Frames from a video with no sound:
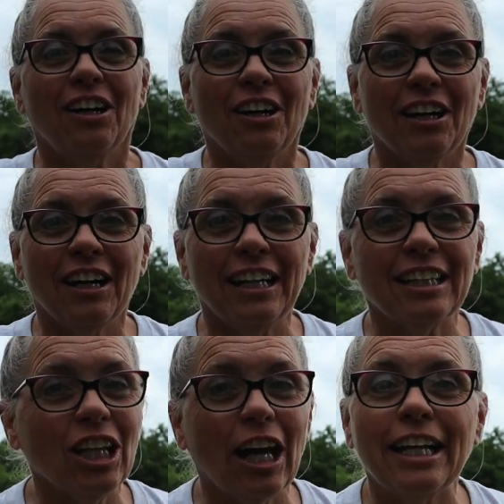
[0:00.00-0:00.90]
All right,
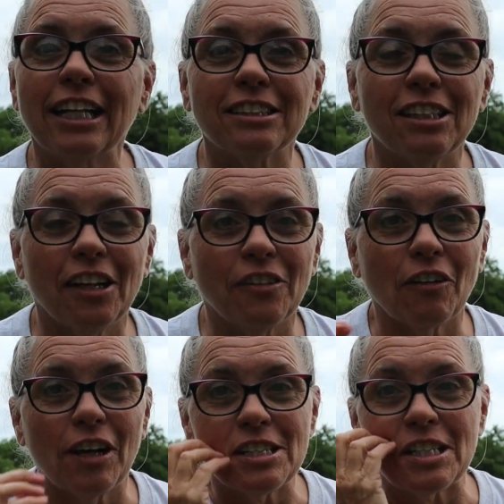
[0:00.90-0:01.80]
the lighting is not the
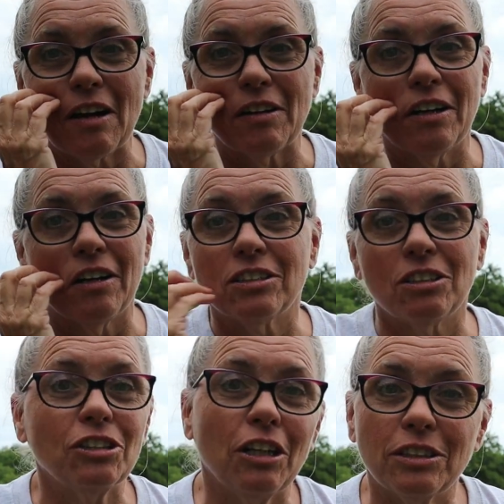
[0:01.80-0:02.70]
greatest out here. I
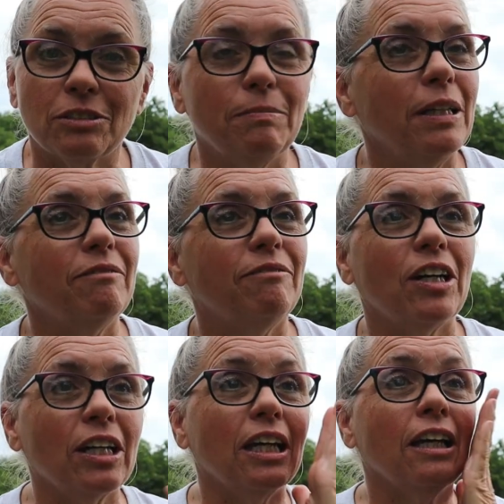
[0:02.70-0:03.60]
told y'all it's been
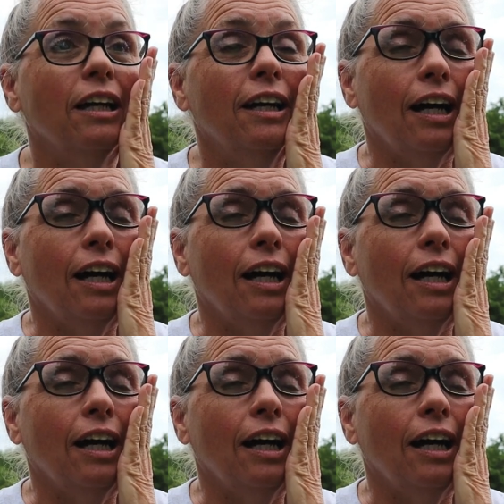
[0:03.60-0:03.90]
funky.